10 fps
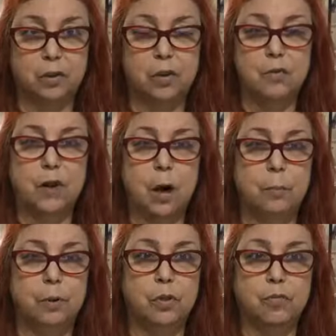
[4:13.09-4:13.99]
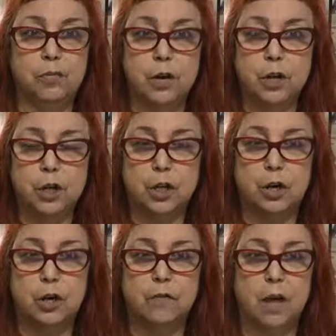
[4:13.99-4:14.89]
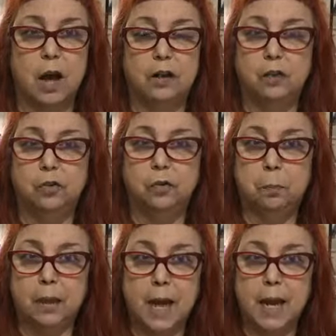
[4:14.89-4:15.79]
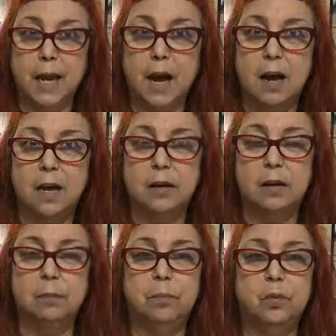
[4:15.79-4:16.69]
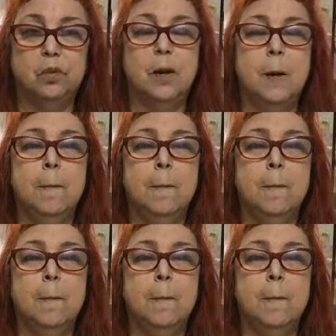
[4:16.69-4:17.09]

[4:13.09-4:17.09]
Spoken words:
So you've got booth furniture, you've got display items.